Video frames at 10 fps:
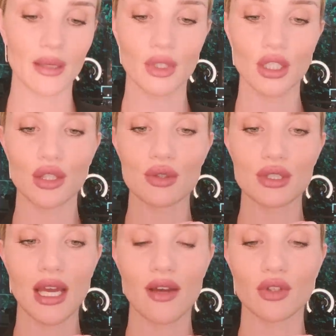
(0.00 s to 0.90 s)
I'm going to
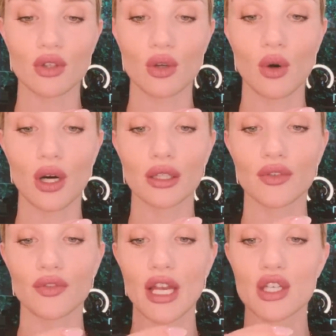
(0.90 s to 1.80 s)
use Kevin Aucoin,
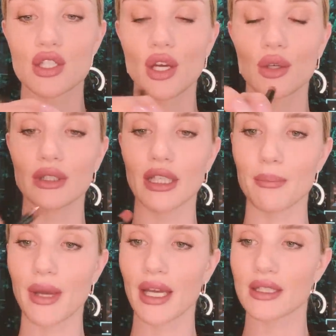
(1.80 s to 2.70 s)
the Flesh Tone
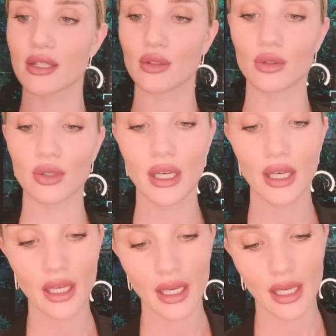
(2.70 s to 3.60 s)
Lip Pencil,
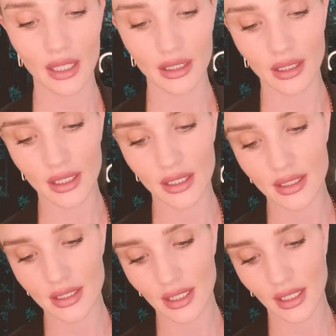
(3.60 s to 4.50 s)
and
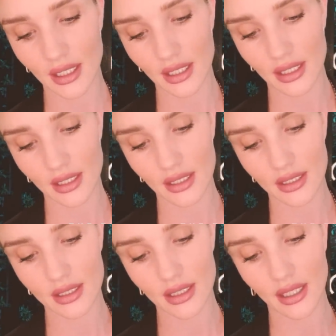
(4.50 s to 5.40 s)
this
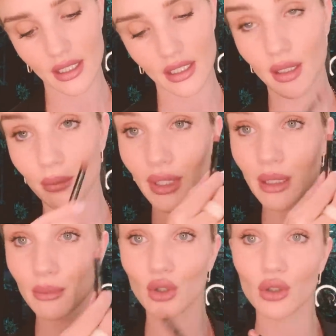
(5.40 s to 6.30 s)
is in
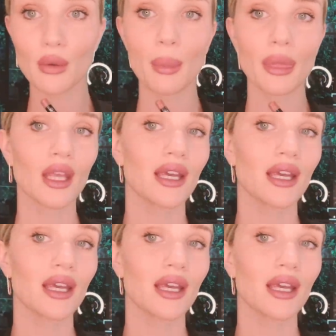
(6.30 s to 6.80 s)
Minimal.